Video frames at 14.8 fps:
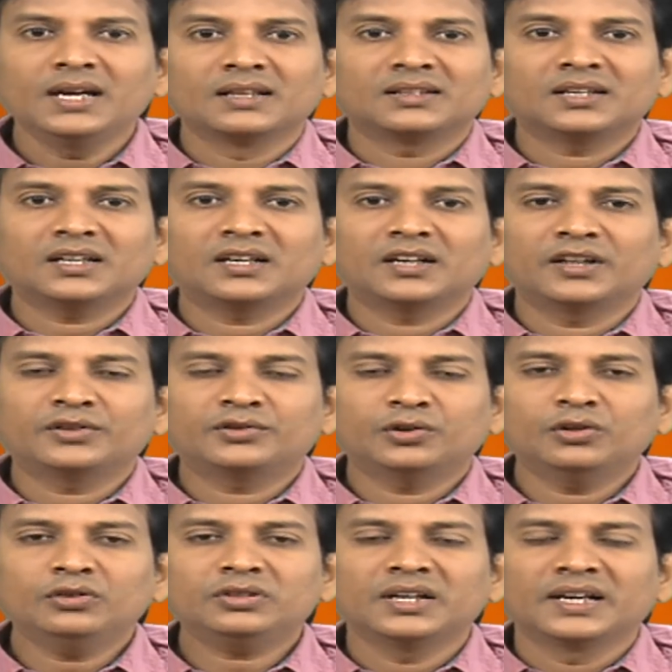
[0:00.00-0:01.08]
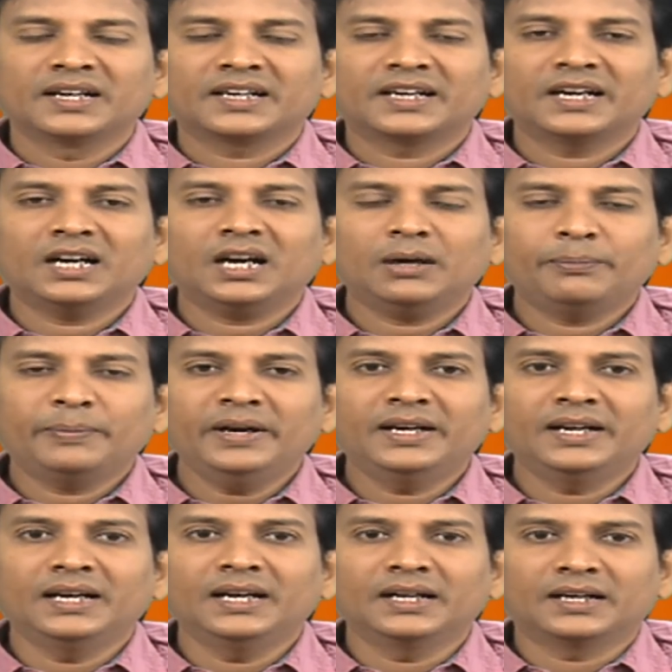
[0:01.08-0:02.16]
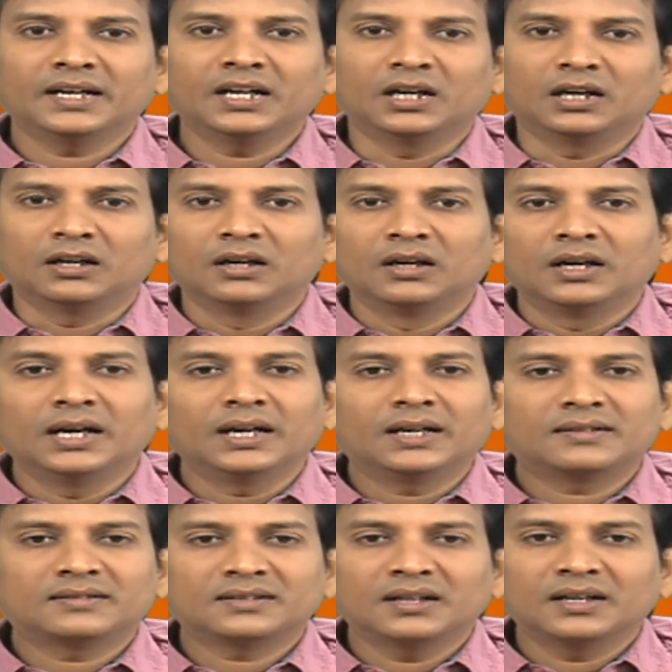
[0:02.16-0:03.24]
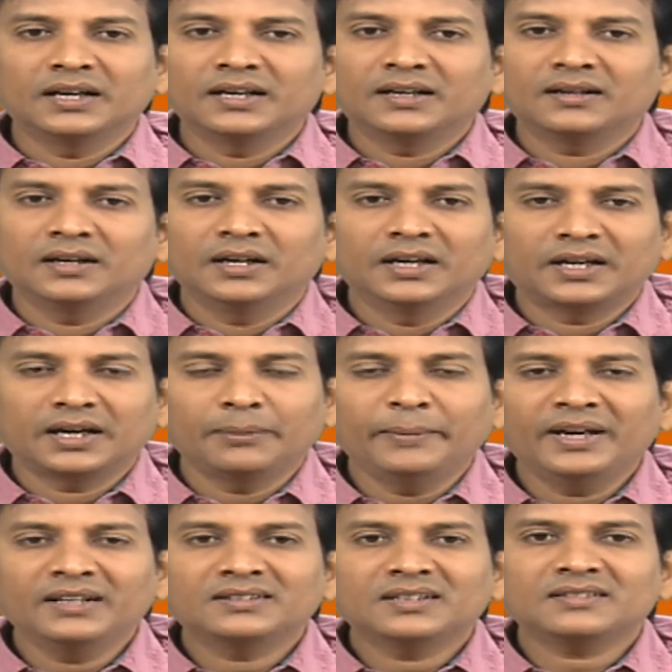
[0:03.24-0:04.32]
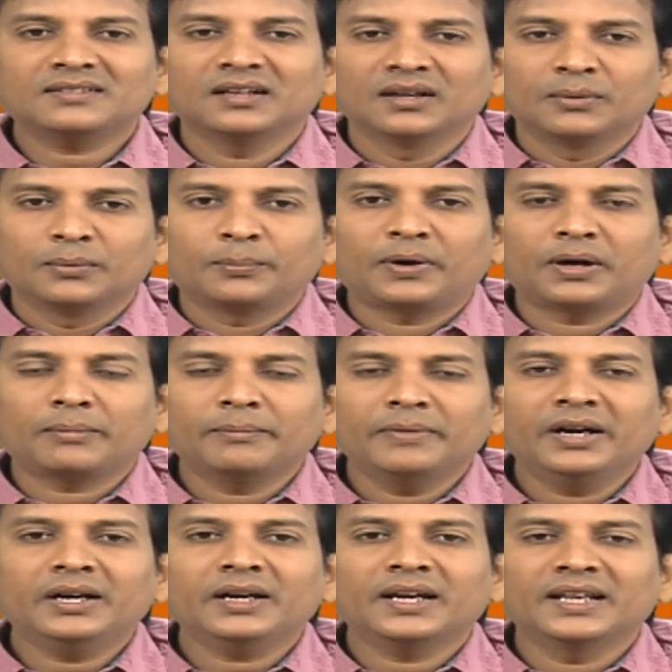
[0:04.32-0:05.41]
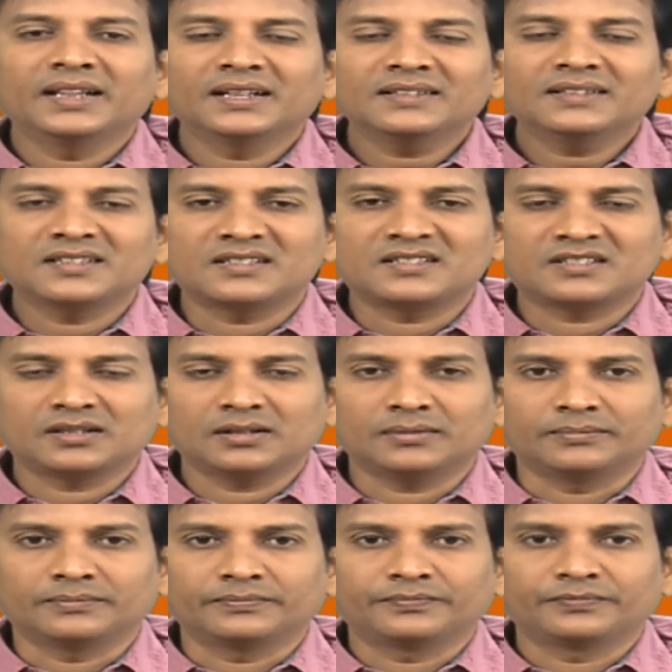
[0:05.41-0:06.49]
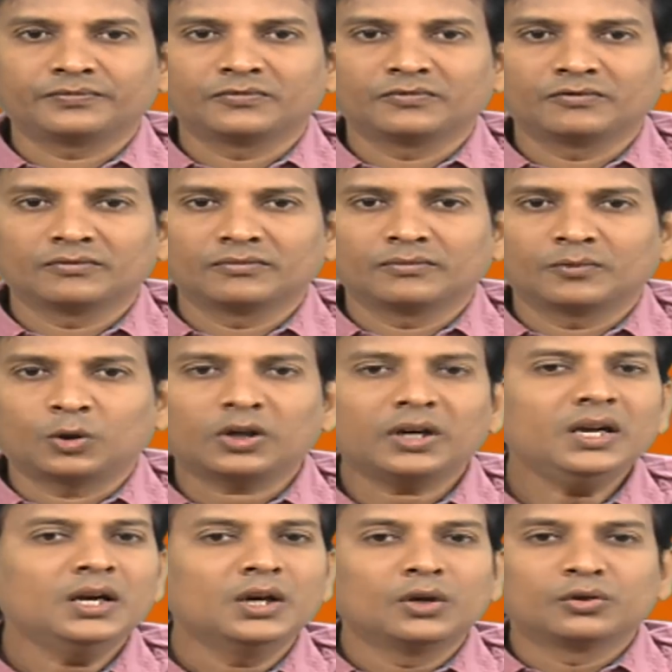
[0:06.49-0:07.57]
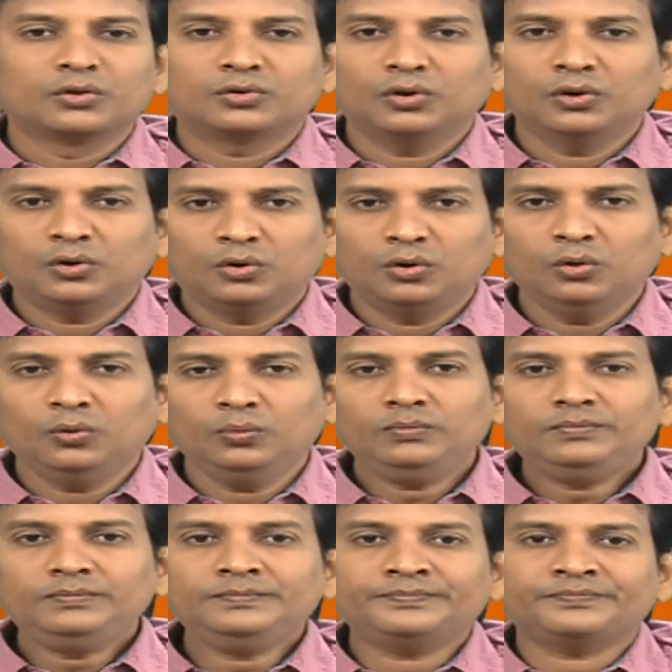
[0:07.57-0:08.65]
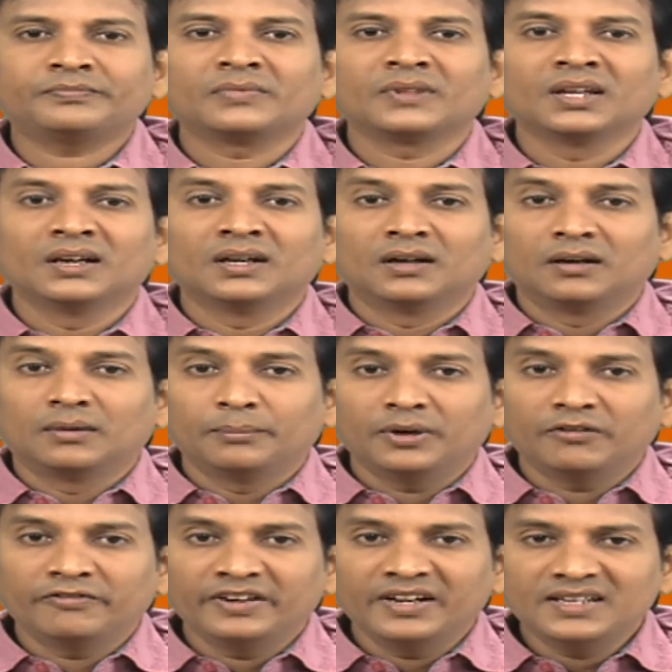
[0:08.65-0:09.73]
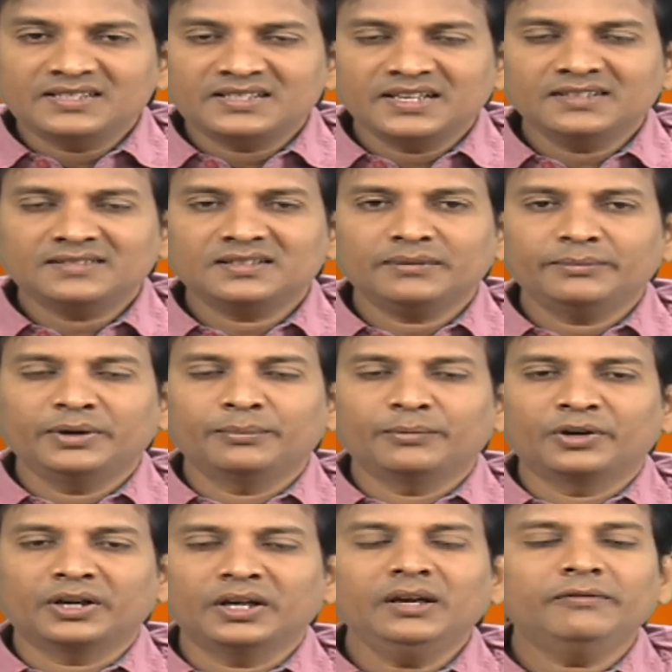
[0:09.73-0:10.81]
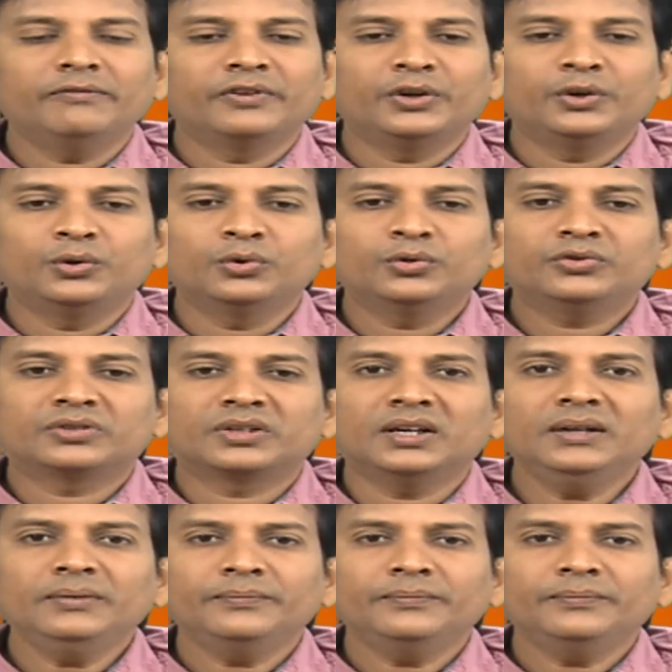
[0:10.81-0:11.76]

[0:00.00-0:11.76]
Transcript: that resource cannot be deleted. It remains as permanent in the system. Okay, so to wastage the memory, we use the